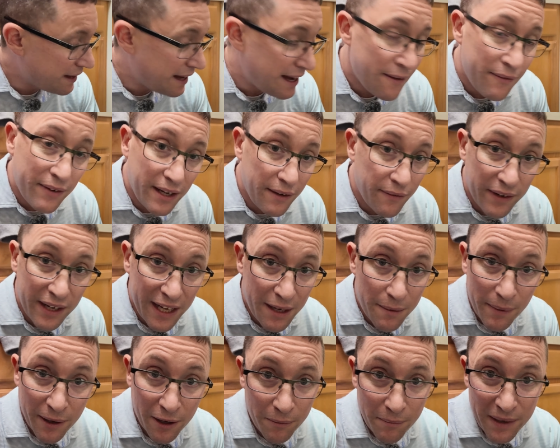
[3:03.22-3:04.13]
They haven't even
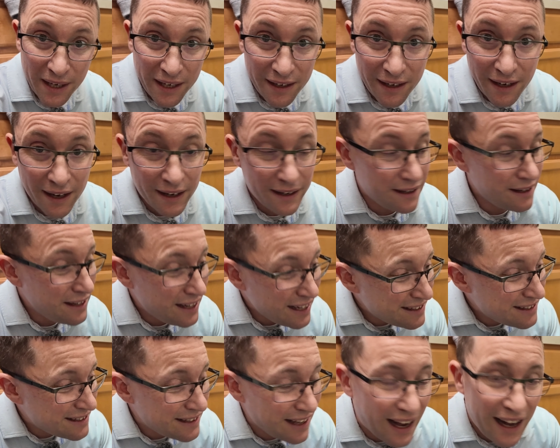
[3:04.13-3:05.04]
emailed me yet. And
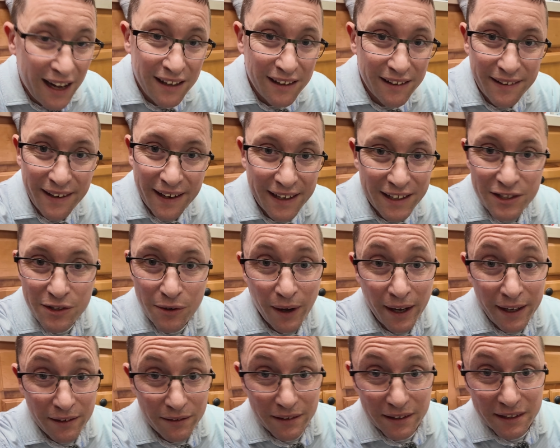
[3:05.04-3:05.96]
it's the holiday, so
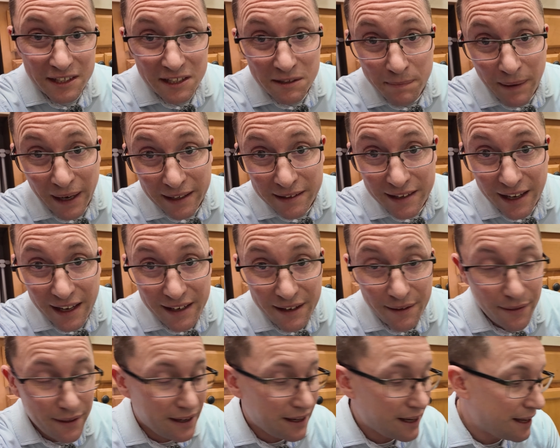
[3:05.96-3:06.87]
I don't expect
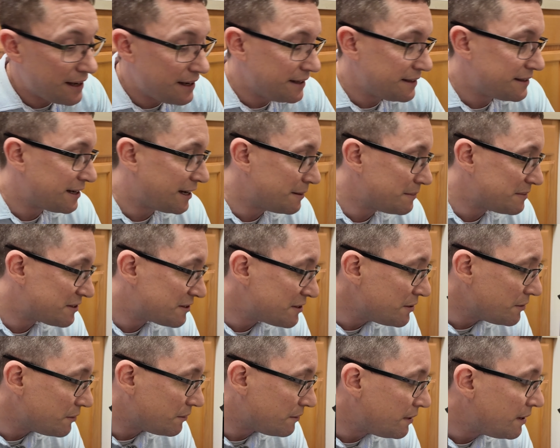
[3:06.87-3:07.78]
anything anytime
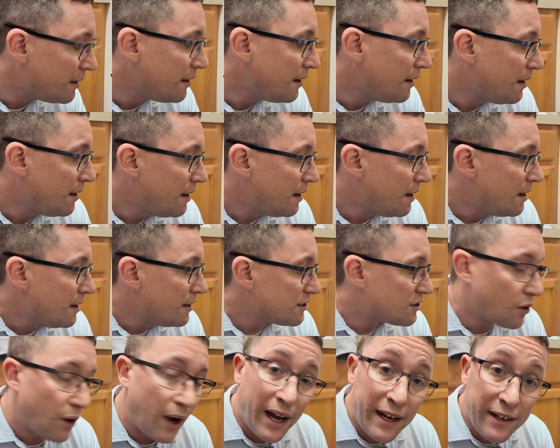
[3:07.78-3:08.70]
soon.
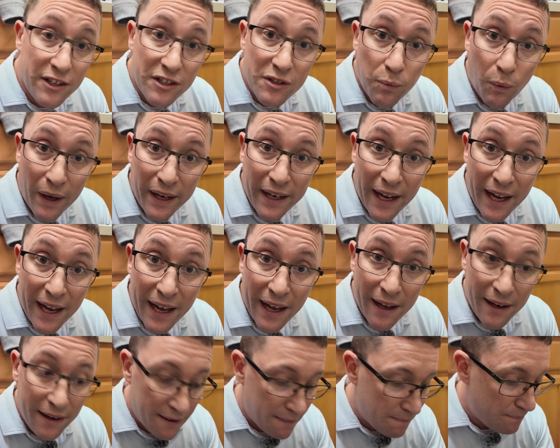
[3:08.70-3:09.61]
So I just went
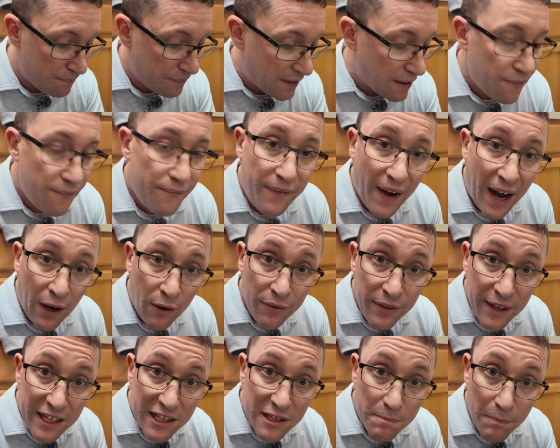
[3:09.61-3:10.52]
ahead,
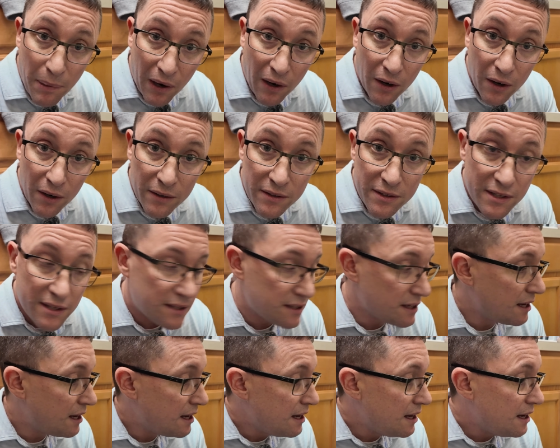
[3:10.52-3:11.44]
found these
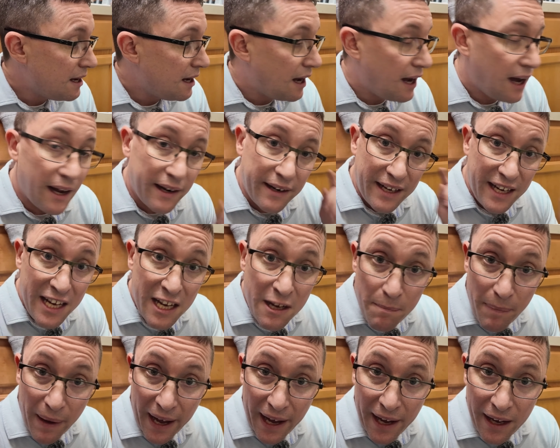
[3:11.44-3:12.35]
parts on
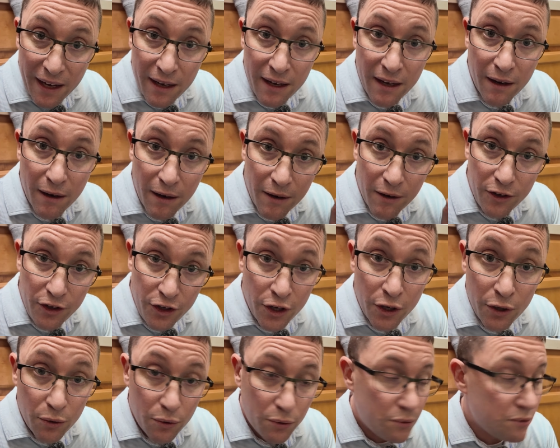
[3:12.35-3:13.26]
eBay,
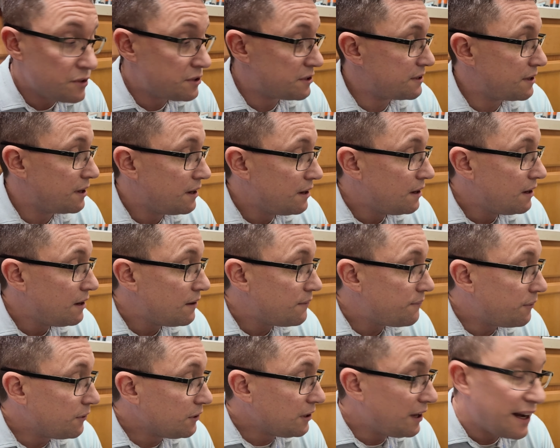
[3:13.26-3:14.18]
used
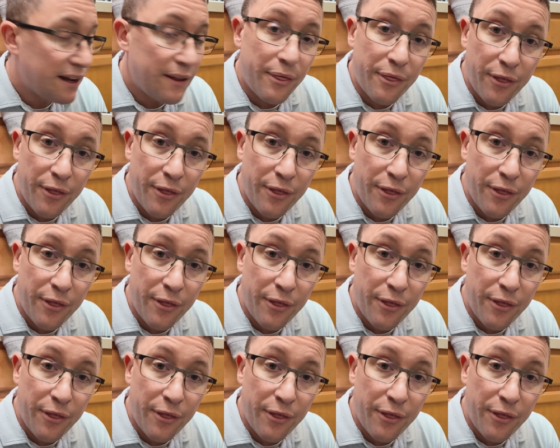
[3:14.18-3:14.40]
for like